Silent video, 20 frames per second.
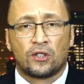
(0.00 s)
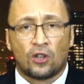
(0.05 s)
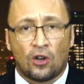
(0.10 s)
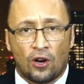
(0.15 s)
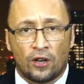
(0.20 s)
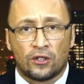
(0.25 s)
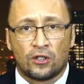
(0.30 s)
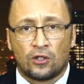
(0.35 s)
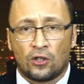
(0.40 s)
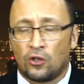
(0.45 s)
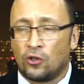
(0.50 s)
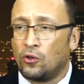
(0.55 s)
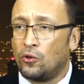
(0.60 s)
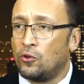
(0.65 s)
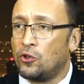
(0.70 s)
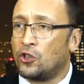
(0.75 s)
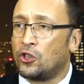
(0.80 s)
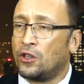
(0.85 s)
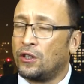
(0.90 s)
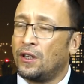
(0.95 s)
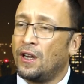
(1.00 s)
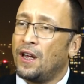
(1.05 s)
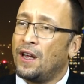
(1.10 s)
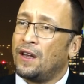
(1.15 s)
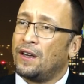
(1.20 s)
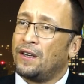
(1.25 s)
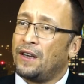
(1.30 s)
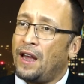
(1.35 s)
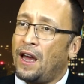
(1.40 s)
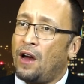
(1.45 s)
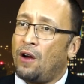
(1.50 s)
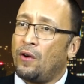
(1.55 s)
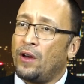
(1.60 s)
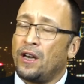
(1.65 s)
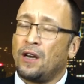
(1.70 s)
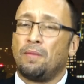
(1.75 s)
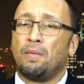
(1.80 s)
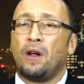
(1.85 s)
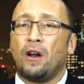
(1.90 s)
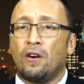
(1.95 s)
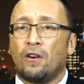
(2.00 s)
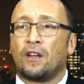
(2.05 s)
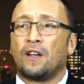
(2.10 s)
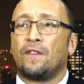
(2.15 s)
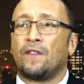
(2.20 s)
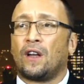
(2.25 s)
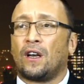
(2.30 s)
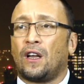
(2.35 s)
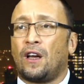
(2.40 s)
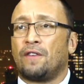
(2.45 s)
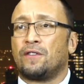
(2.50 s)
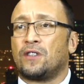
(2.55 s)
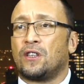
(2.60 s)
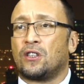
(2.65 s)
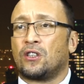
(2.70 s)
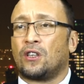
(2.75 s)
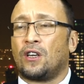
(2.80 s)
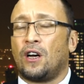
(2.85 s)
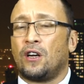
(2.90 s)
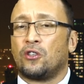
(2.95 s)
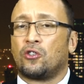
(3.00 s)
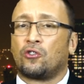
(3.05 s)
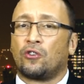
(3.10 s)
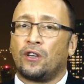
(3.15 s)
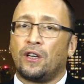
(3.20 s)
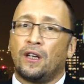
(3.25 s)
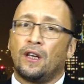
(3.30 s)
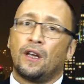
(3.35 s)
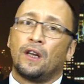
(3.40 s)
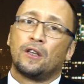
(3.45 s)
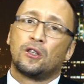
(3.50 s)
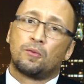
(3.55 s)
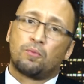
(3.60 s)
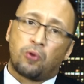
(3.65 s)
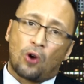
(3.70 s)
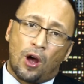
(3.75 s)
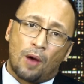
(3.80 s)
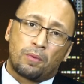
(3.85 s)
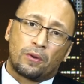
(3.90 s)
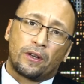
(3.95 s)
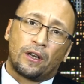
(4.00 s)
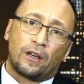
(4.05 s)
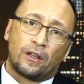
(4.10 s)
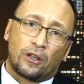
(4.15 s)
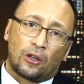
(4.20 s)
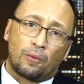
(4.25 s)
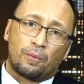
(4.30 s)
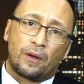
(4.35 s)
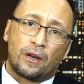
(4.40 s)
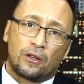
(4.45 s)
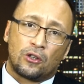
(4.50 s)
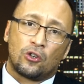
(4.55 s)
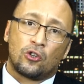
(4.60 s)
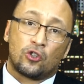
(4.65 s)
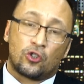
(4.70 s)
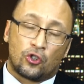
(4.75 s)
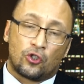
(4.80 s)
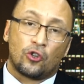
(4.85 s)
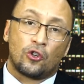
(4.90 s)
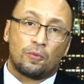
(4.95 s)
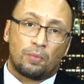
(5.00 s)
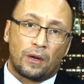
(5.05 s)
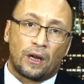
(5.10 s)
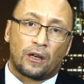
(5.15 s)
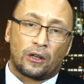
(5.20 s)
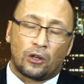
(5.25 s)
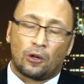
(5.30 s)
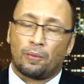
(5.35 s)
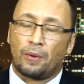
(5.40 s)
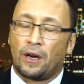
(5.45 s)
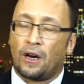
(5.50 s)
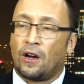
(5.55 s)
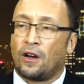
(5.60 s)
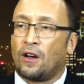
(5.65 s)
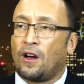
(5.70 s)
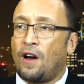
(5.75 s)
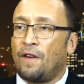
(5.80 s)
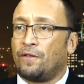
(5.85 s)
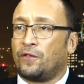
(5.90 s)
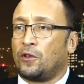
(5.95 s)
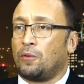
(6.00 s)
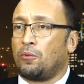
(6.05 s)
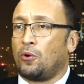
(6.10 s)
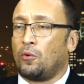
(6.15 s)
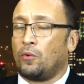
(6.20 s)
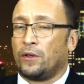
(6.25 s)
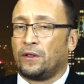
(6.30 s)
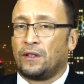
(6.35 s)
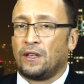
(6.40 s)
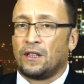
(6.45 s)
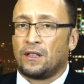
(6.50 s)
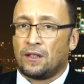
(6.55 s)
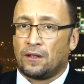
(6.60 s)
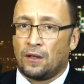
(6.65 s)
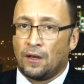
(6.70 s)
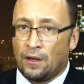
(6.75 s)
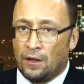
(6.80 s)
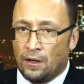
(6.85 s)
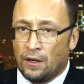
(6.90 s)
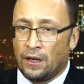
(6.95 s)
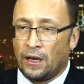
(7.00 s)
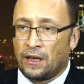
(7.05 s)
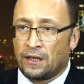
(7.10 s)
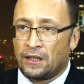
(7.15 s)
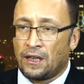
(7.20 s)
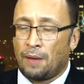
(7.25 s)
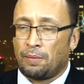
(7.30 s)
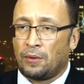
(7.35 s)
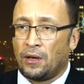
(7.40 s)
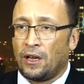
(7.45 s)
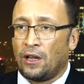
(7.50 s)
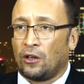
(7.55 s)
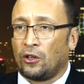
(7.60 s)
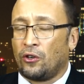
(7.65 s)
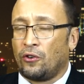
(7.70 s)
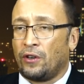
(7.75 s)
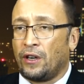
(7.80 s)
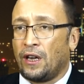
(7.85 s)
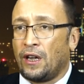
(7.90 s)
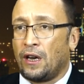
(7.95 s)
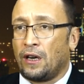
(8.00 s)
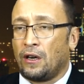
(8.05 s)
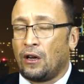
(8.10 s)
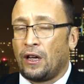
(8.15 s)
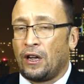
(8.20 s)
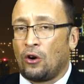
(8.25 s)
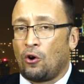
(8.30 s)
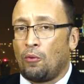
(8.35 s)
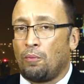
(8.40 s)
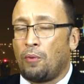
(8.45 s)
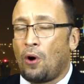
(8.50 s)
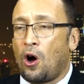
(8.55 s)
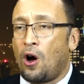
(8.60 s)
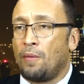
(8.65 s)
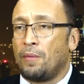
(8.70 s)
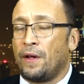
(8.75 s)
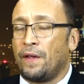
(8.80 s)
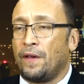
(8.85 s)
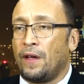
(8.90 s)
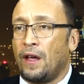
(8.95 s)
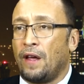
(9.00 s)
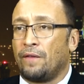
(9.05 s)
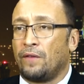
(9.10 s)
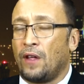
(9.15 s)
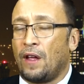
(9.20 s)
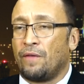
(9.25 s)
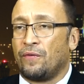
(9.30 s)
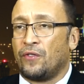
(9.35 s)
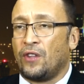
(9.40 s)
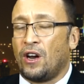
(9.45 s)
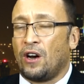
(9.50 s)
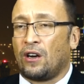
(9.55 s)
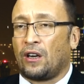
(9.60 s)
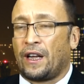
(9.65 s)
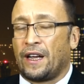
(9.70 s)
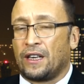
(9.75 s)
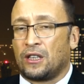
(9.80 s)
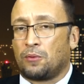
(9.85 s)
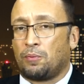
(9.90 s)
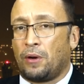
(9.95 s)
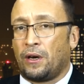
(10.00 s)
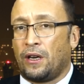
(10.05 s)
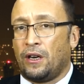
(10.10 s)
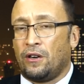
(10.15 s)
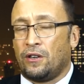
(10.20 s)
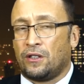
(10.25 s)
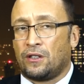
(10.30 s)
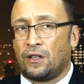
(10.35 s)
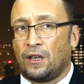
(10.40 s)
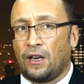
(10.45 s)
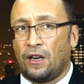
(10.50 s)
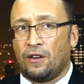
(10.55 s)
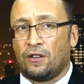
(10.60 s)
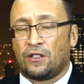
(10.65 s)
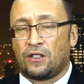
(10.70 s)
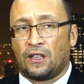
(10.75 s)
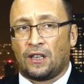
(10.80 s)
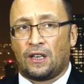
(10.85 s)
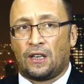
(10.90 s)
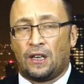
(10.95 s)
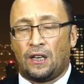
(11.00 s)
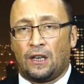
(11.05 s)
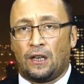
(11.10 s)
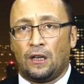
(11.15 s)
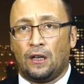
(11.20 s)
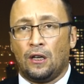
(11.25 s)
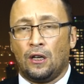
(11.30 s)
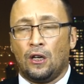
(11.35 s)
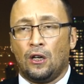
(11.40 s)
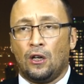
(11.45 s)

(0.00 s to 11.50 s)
Constitution. Now, an American that loves his country is probably should be a little bit uncomfortable with this, except Hillary and Obama and their likes. But here's the key.